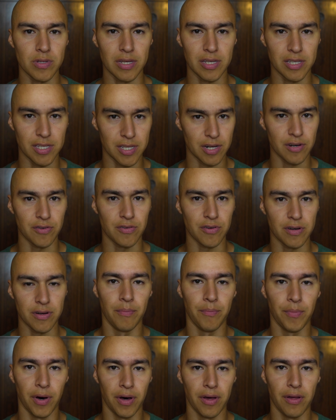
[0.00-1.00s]
etc.
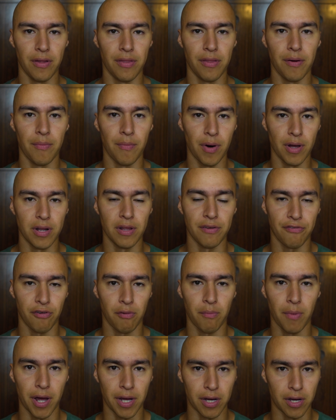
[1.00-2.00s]
But the money for
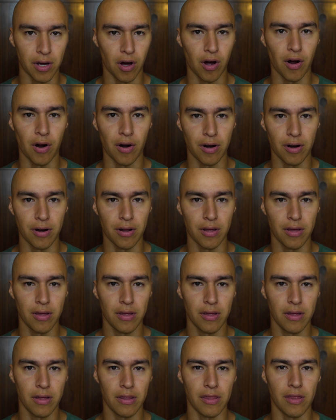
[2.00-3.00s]
my car,
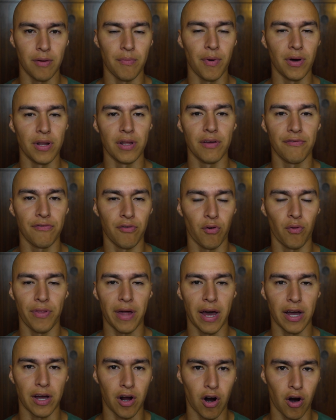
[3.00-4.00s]
the money for
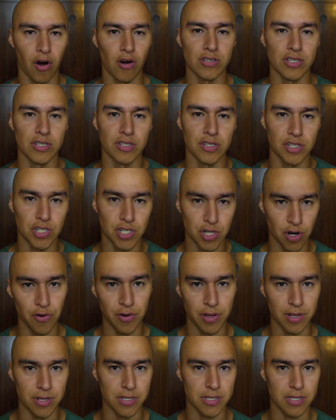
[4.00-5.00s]
that car's
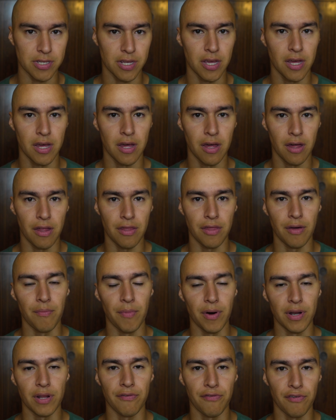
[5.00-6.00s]
insurance, the
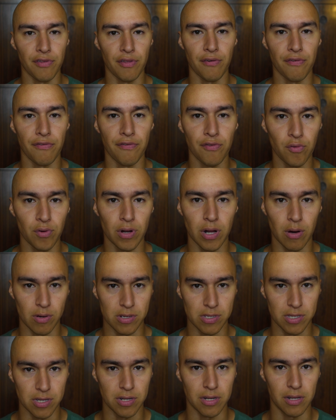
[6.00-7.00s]
money for the food I
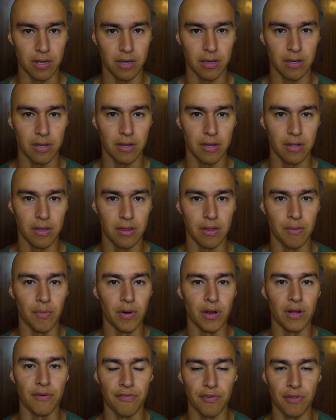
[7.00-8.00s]
was eating, the
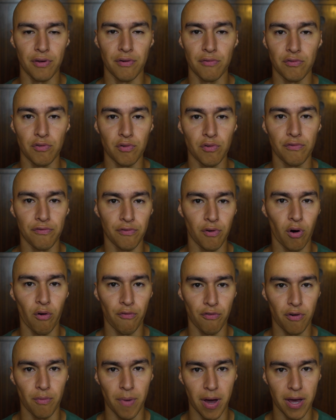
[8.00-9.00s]
money for the roof
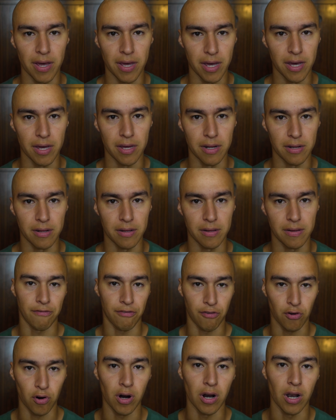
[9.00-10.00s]
over my head,
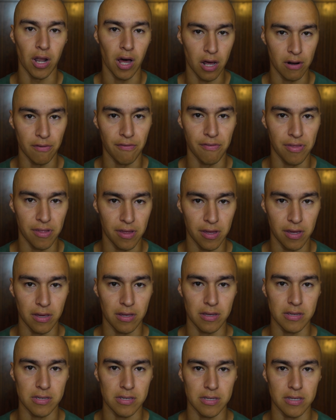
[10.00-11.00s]
for a lot of
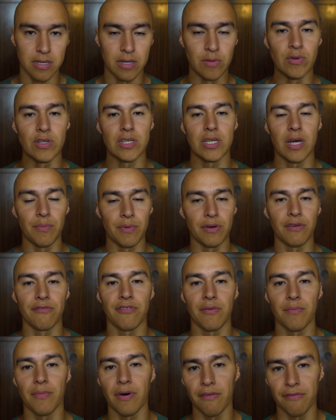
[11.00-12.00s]
things, it was coming
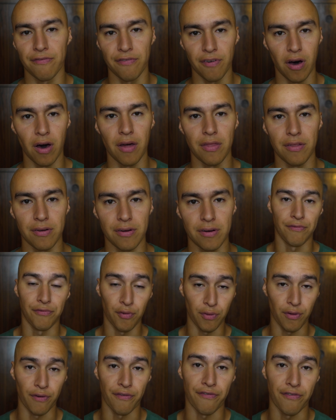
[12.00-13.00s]
from my father.
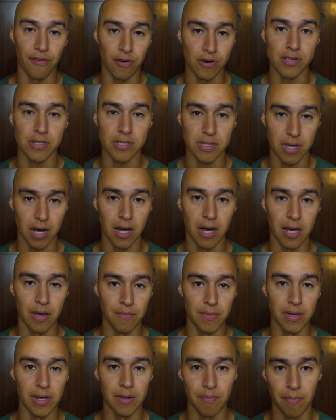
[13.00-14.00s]
For the first
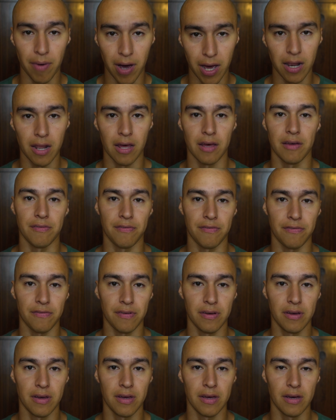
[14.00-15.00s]
time in my life,
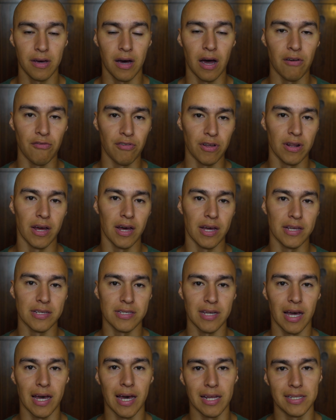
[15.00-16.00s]
I
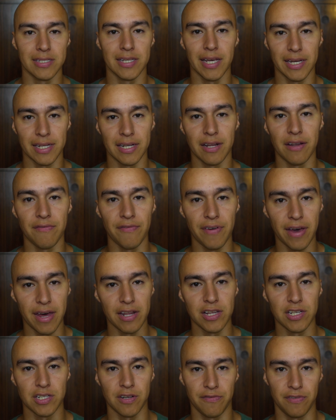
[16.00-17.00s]
realized I had taken
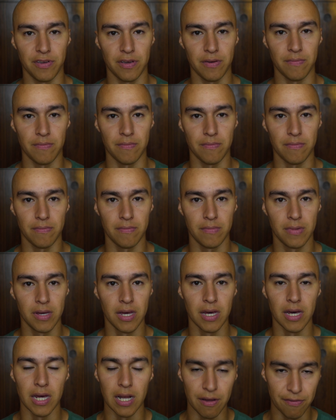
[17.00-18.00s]
advantage of him,
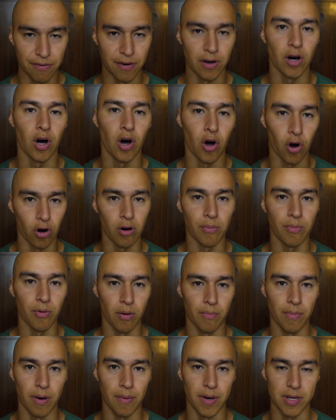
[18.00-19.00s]
and I felt horrible
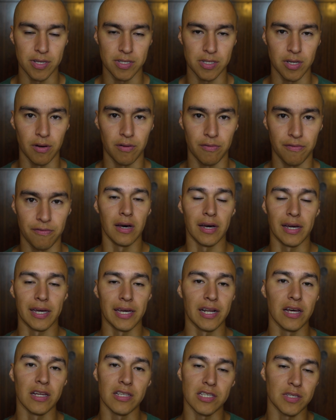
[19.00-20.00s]
about myself. I
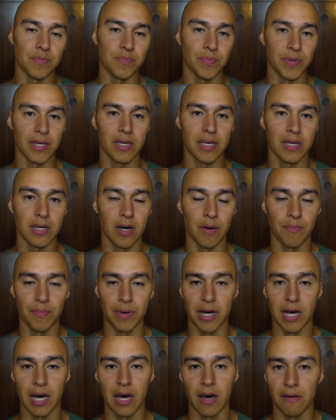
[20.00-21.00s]
cannot speak on
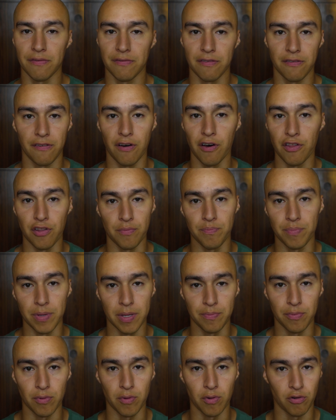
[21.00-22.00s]
behalf of other
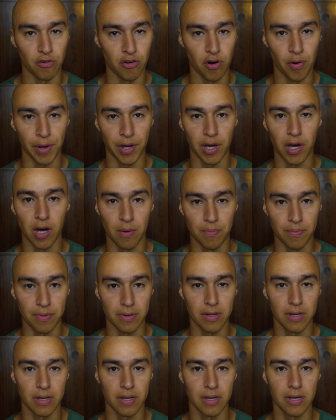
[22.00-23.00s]
people growing up.
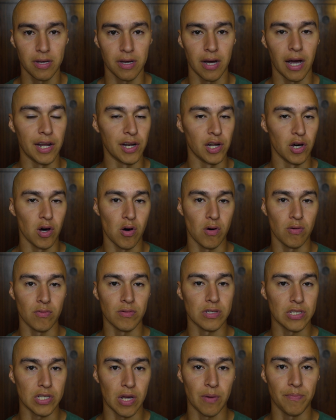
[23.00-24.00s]
I know
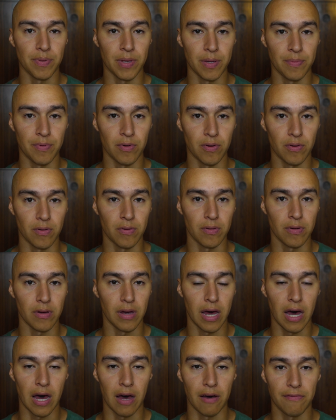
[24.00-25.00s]
some people
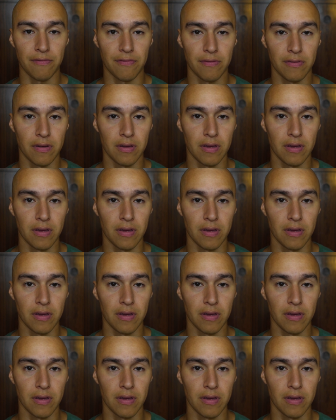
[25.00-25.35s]
have